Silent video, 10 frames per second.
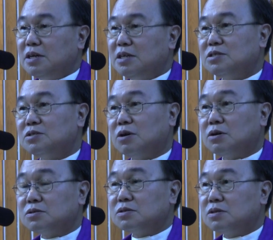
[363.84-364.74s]
is
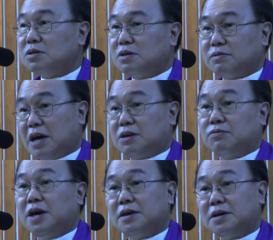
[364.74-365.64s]
not right
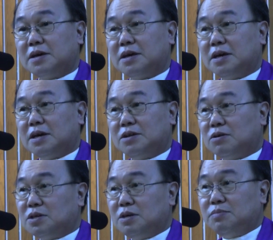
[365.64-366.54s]
away,
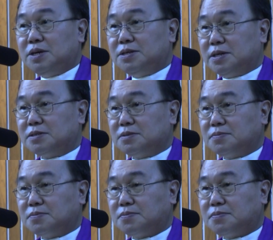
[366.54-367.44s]
not immediate,
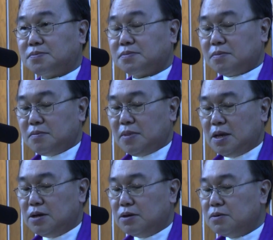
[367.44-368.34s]

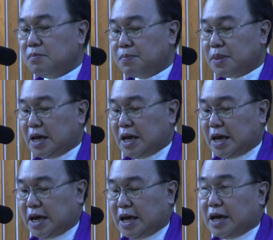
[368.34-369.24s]
you know?
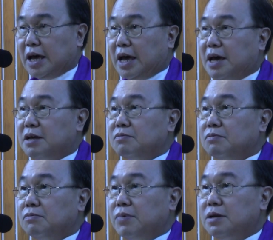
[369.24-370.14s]
And
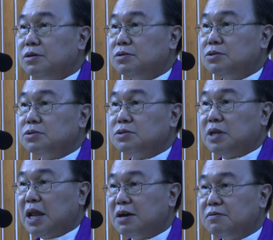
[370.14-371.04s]
when you
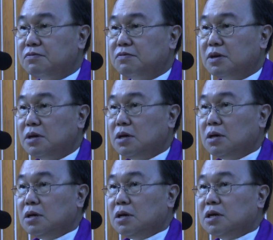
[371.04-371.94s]
choose life,
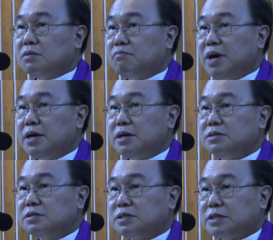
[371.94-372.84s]
it may
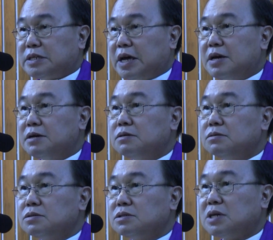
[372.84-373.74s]

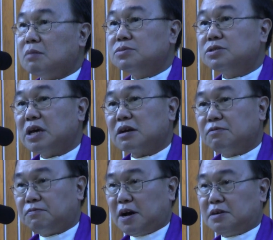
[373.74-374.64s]
entail some
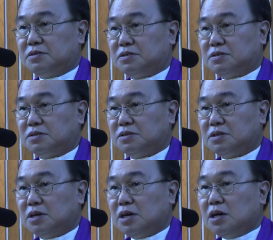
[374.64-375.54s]
sacrifice,
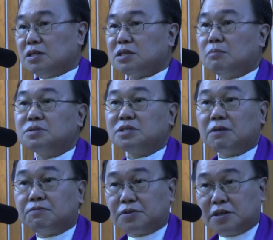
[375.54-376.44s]
some
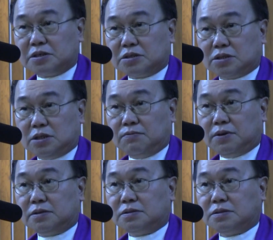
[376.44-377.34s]
sufferings
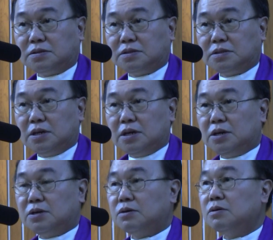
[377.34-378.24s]
even,
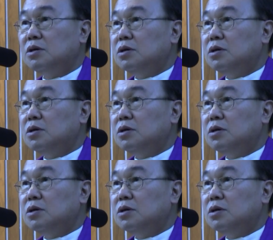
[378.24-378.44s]
you know?